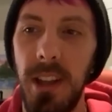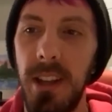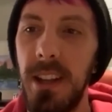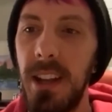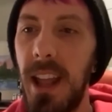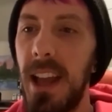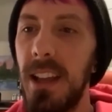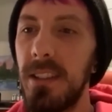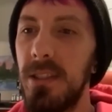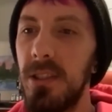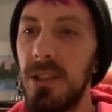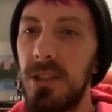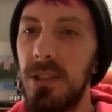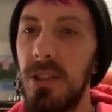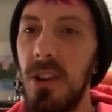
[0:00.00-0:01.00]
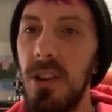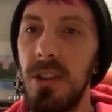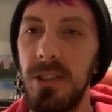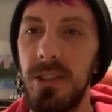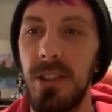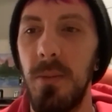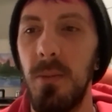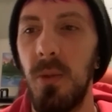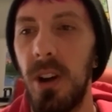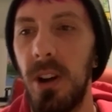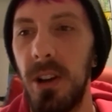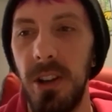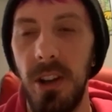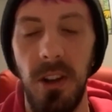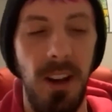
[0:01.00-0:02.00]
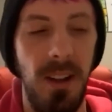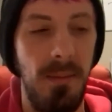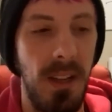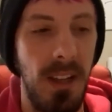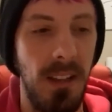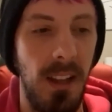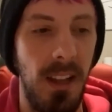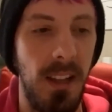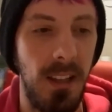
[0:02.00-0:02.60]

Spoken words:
it has to start somewhere, you know what I mean? Like,